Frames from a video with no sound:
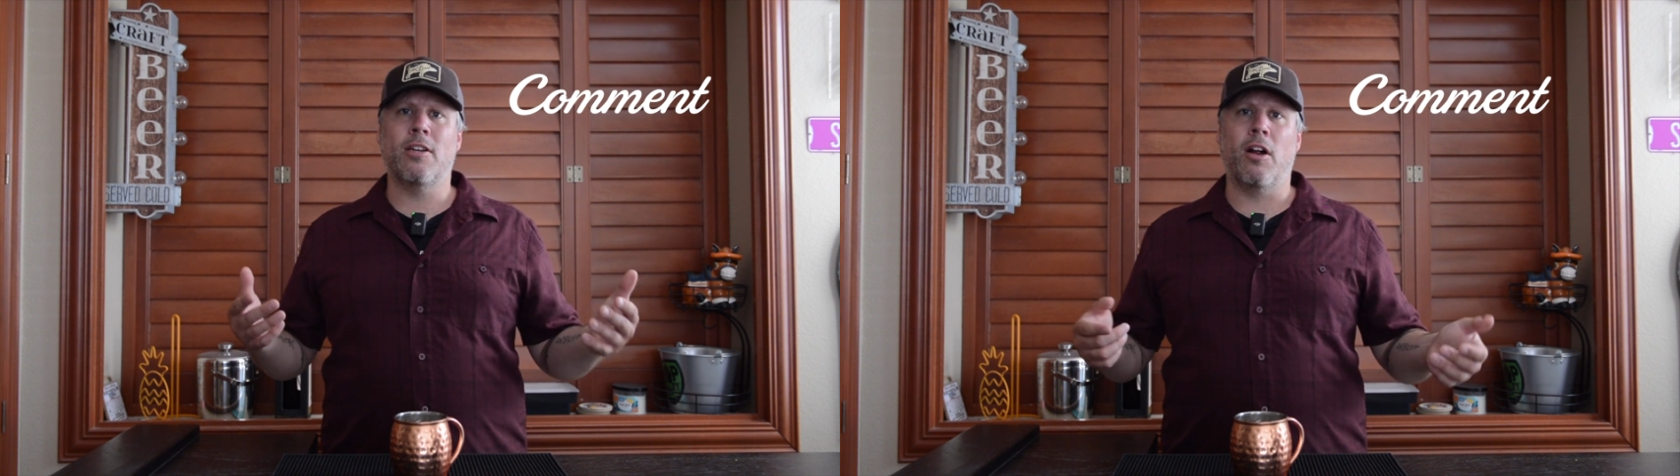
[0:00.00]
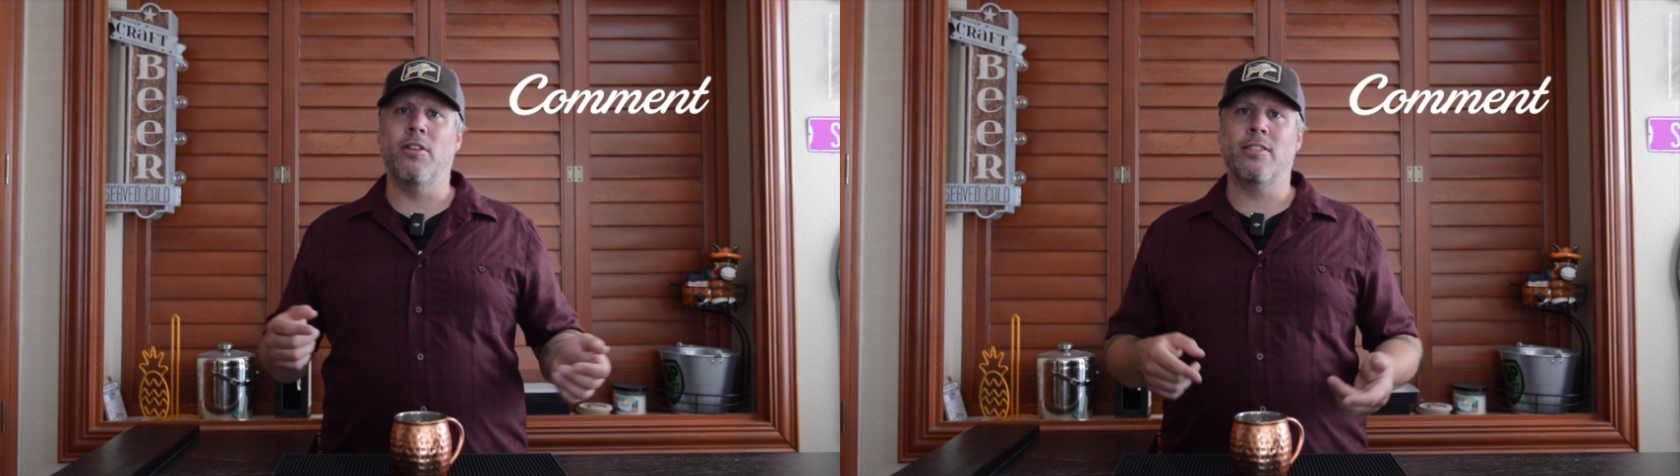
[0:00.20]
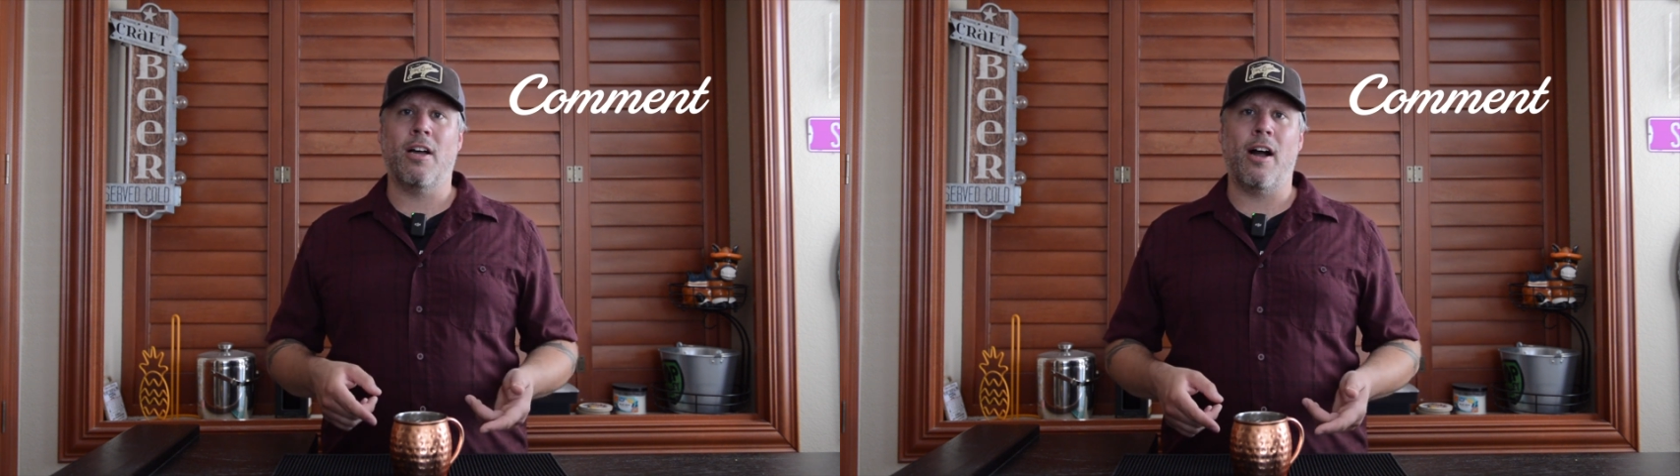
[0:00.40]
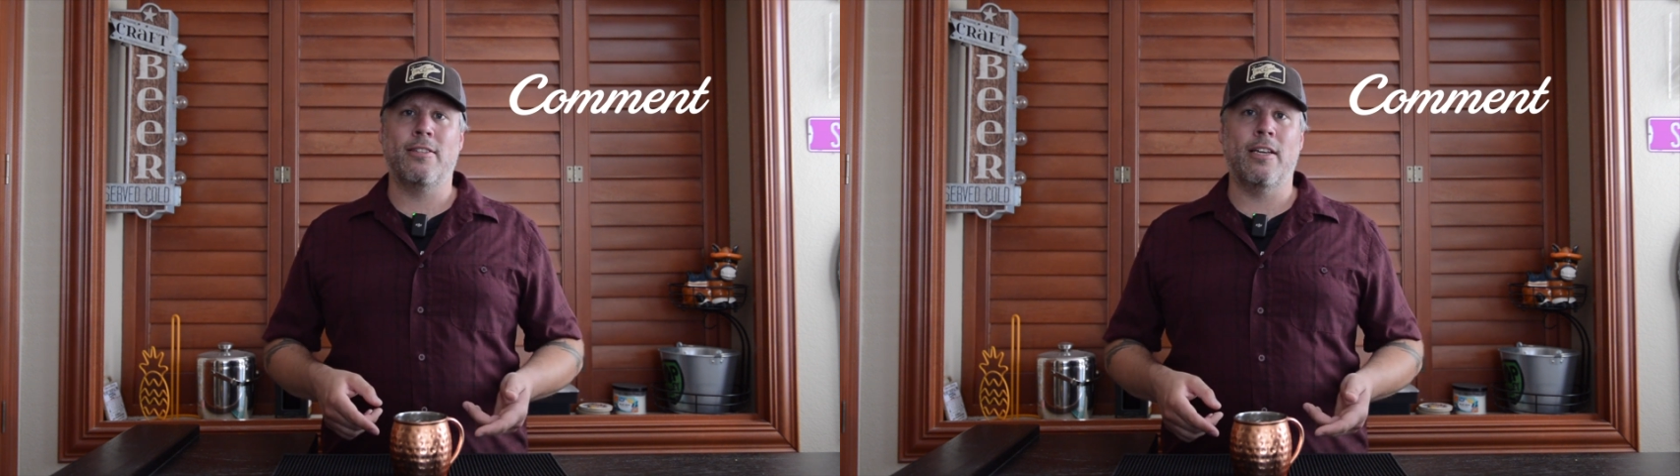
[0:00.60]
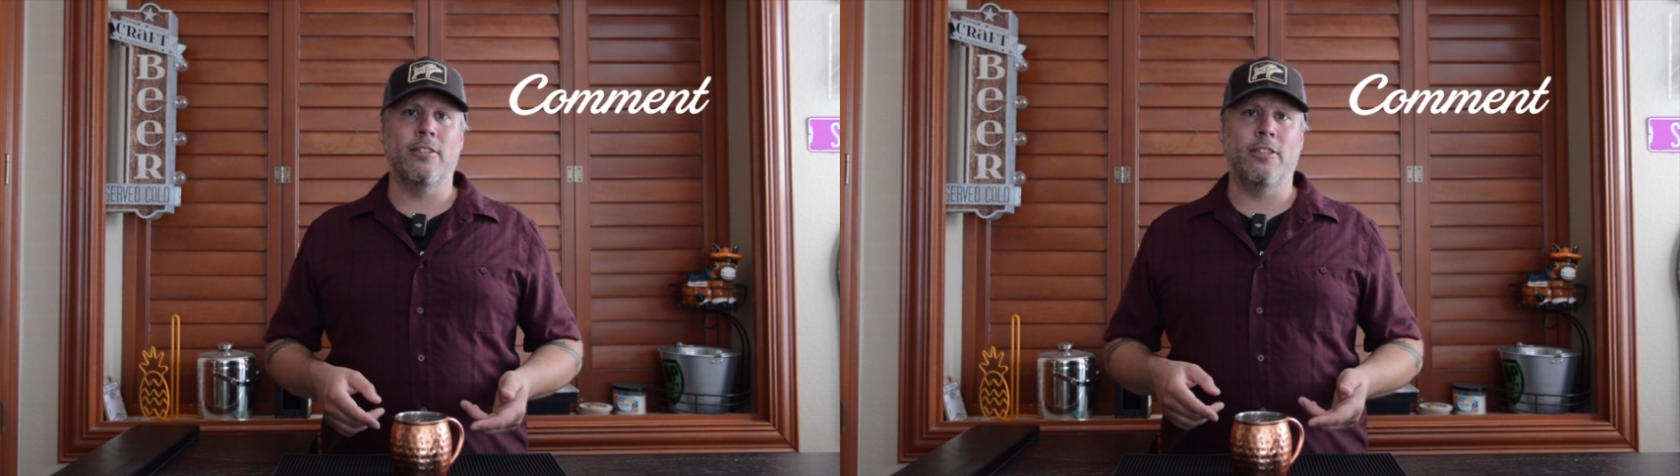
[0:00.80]
are on this
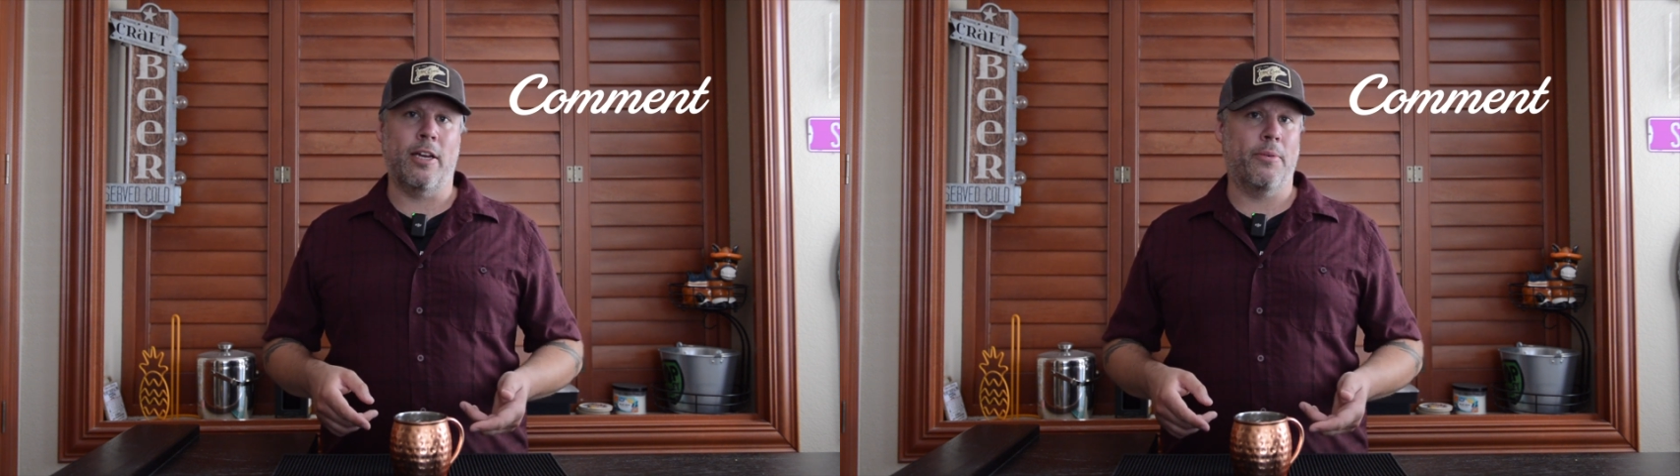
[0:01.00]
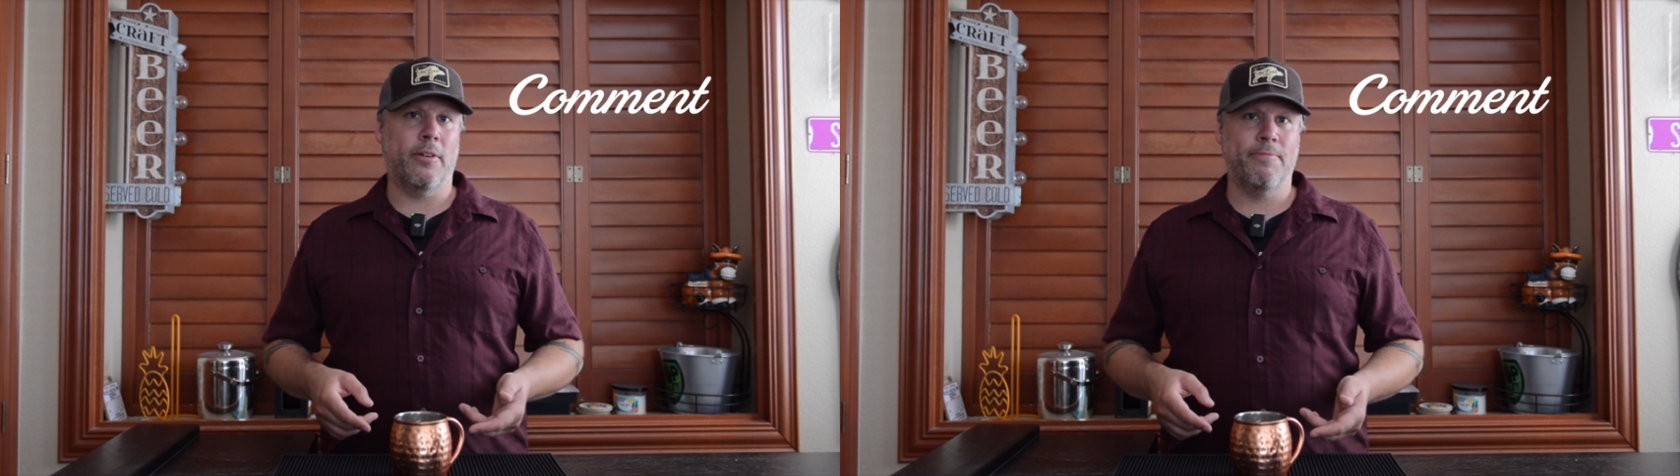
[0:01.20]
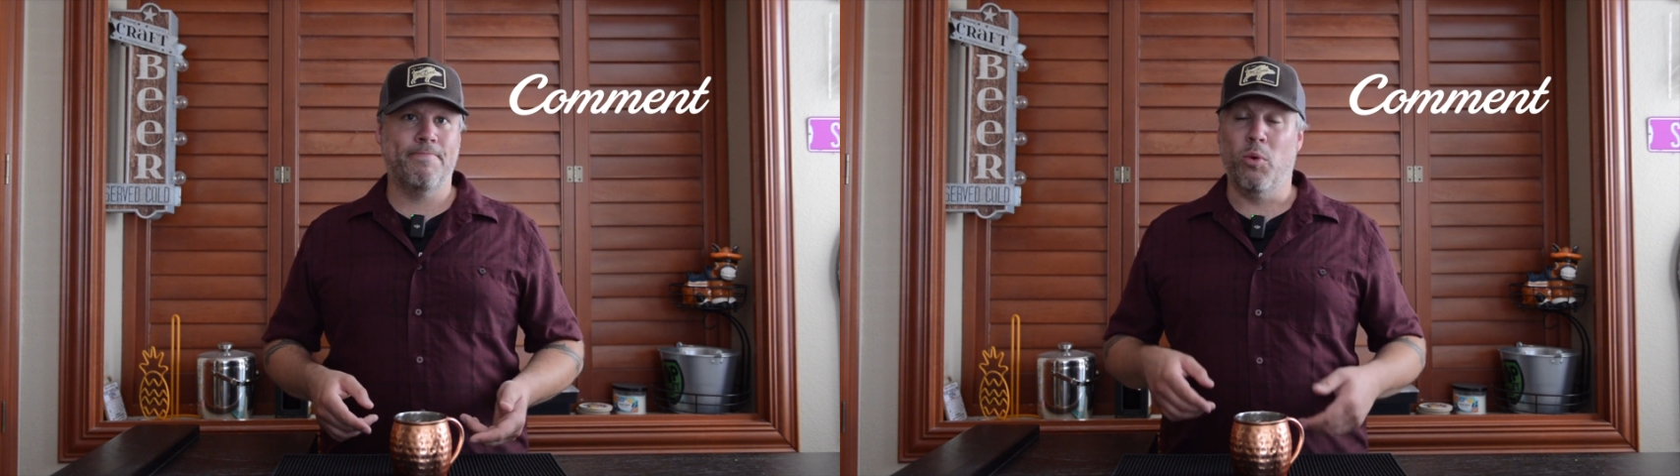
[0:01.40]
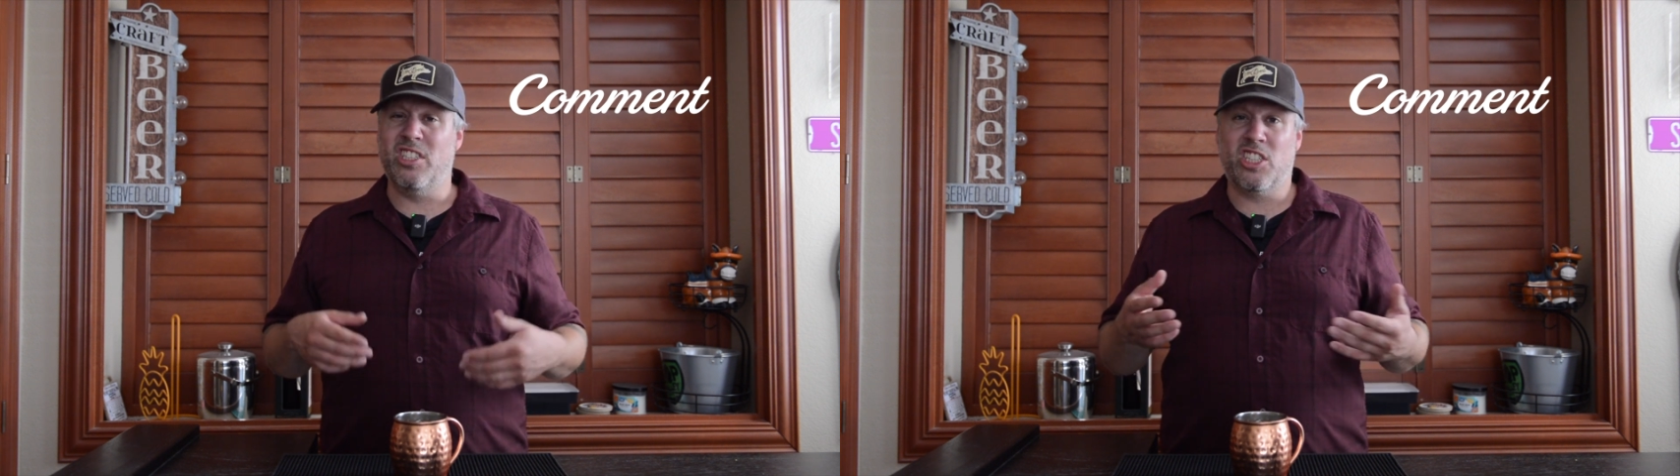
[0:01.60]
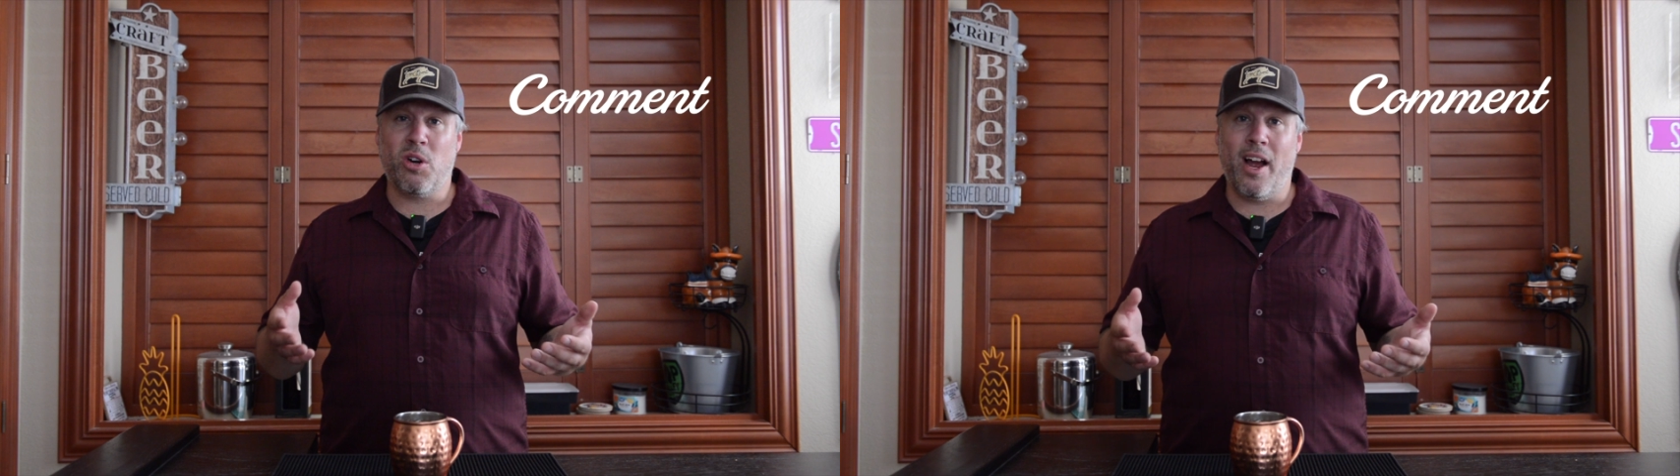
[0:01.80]
cocktail in general. Would
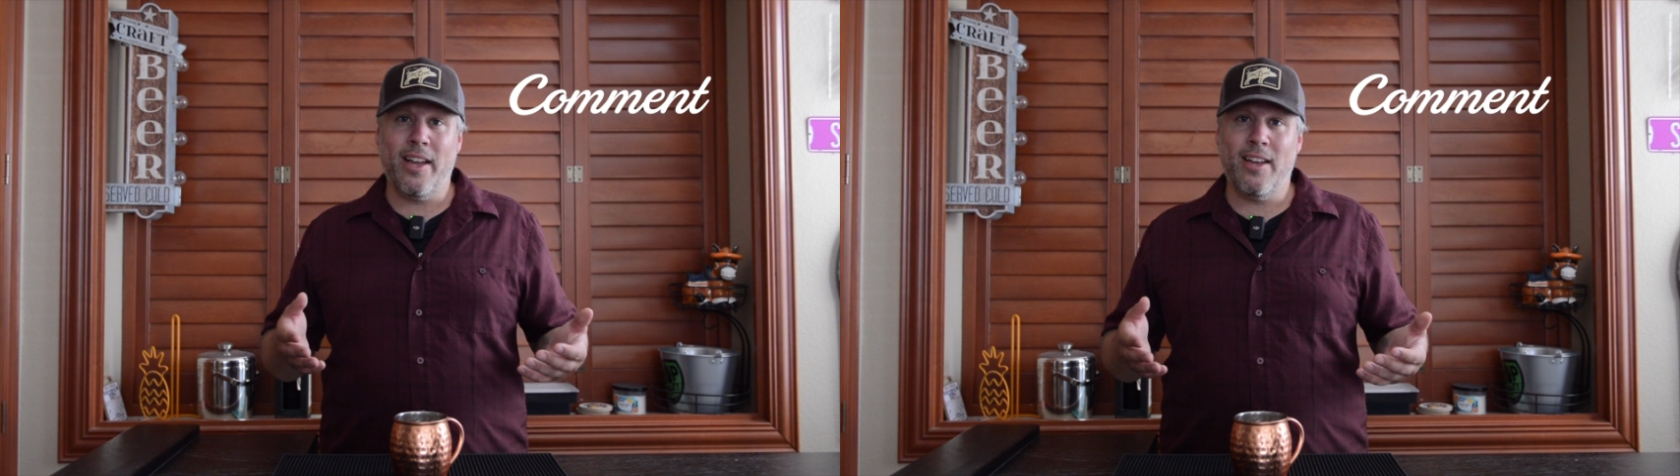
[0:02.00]
you try